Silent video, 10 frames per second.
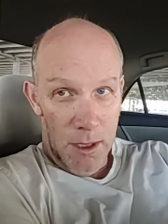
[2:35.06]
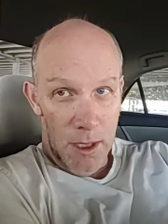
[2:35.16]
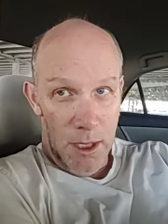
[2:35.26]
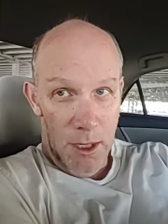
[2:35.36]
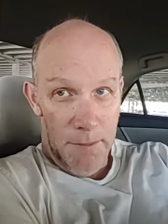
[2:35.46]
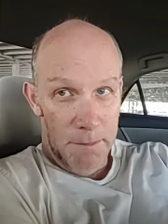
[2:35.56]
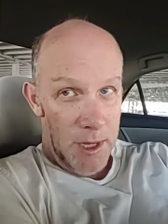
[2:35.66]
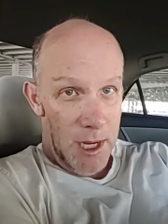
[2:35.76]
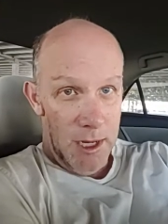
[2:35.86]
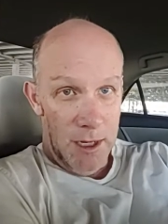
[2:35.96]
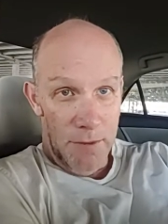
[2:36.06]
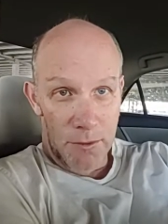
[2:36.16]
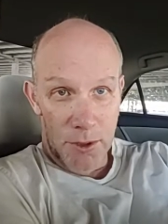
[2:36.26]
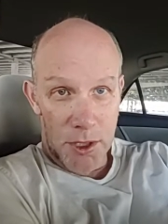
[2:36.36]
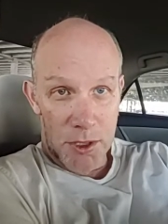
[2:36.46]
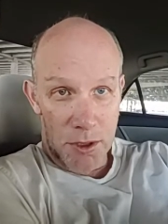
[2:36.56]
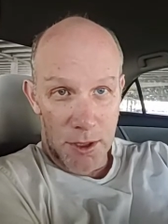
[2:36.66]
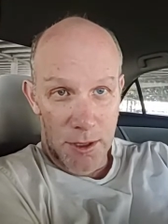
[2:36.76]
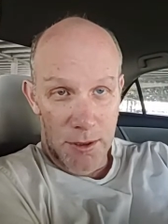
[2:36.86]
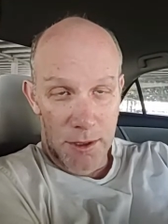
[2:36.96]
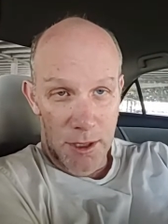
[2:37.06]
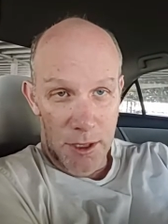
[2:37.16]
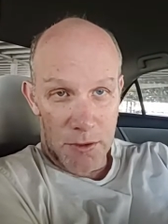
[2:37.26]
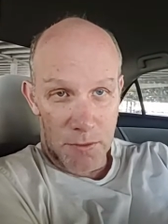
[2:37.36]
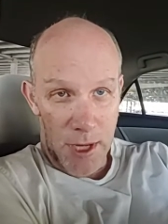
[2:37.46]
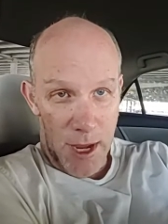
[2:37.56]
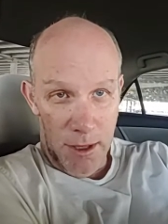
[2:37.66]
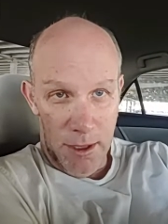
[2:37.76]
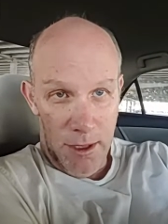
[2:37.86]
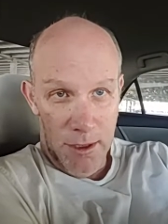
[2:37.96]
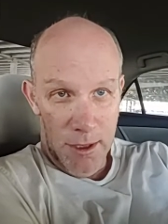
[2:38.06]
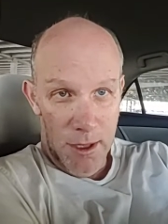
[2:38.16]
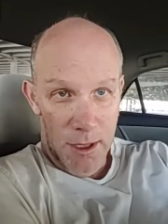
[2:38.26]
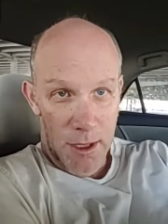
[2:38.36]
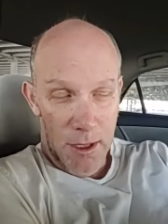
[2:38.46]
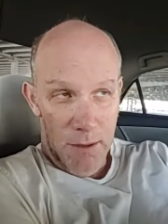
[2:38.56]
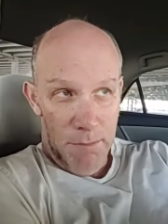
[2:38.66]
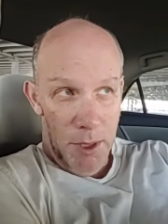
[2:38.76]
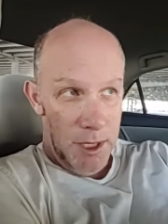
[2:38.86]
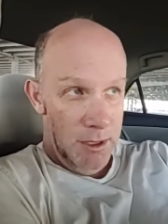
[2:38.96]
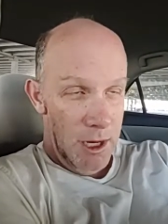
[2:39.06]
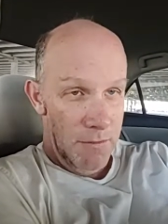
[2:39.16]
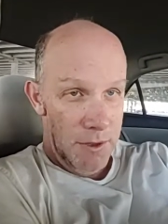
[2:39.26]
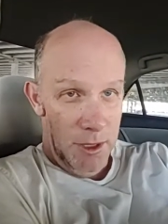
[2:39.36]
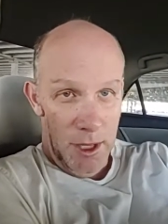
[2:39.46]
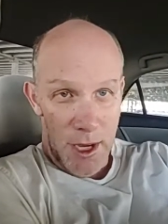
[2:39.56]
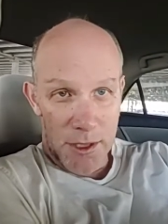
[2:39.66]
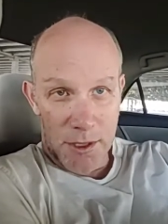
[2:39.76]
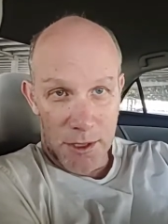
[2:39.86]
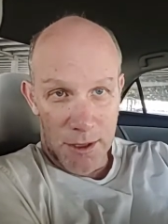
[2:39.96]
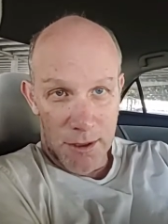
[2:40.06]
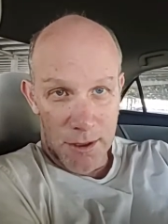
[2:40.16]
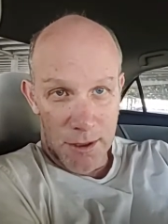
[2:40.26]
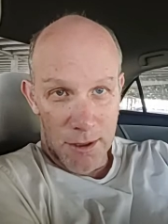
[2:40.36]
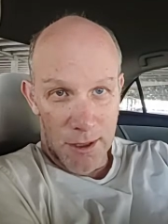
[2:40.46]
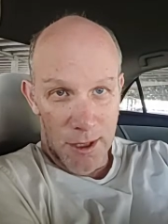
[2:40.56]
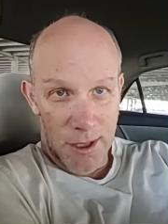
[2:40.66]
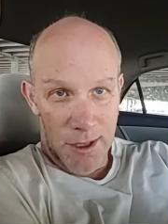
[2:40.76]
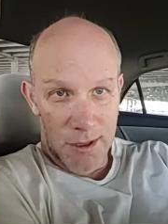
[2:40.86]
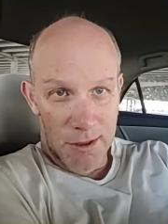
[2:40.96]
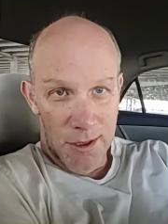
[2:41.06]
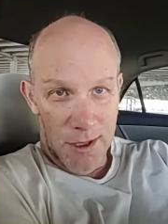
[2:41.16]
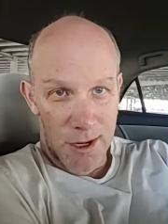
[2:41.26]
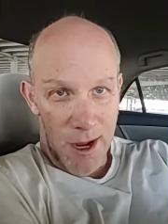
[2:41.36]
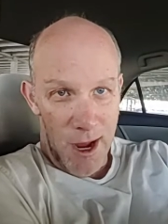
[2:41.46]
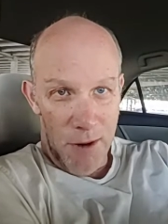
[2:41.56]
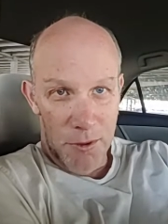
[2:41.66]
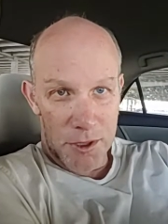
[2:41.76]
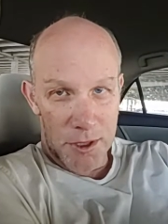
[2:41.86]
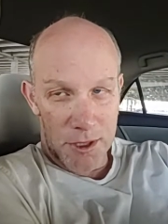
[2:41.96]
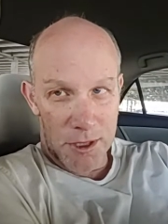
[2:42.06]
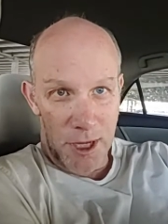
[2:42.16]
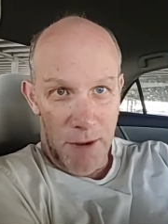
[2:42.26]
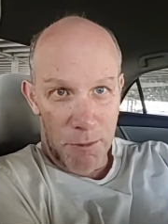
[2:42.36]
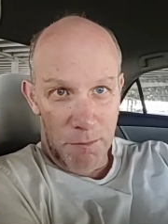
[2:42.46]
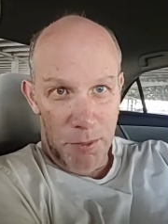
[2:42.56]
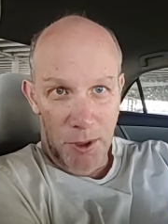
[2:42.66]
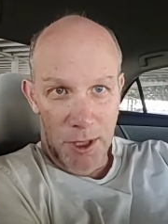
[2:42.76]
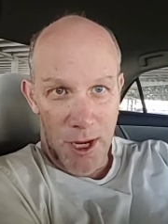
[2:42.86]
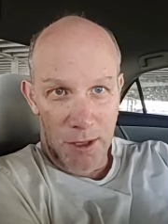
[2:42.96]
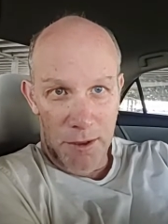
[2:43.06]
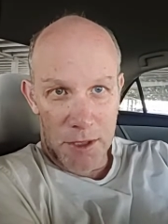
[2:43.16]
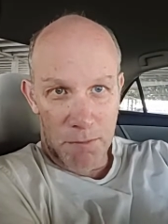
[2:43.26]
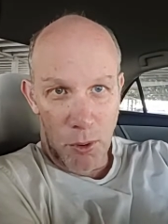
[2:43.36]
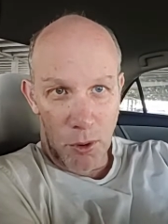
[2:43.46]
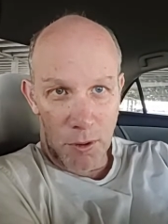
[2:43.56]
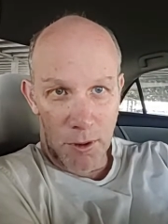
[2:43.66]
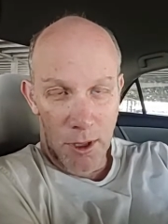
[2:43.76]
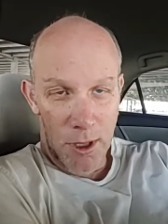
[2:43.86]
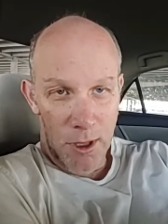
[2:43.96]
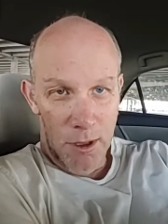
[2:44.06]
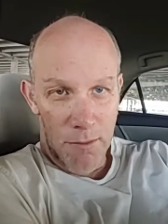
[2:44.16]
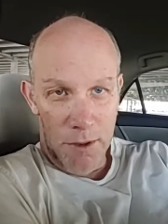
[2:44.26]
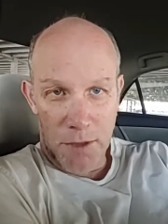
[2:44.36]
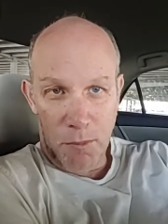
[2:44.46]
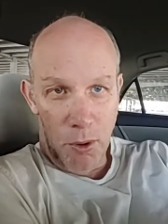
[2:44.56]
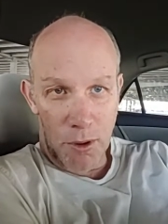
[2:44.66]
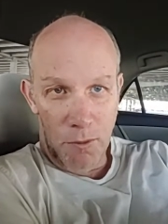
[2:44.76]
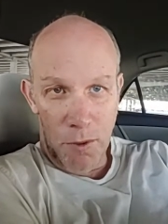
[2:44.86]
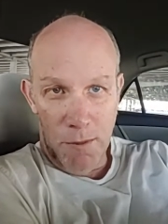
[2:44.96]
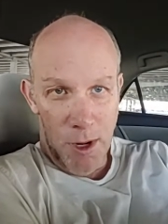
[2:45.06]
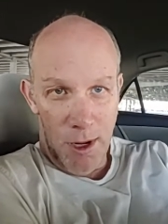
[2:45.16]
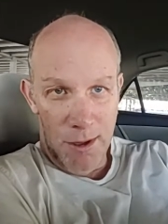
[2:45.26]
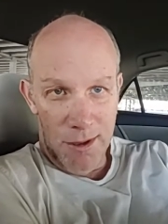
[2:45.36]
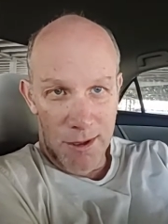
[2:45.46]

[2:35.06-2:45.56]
Um, I never asserted its reality, but nevertheless, uh, I was cyberbullying these poor, these poor women.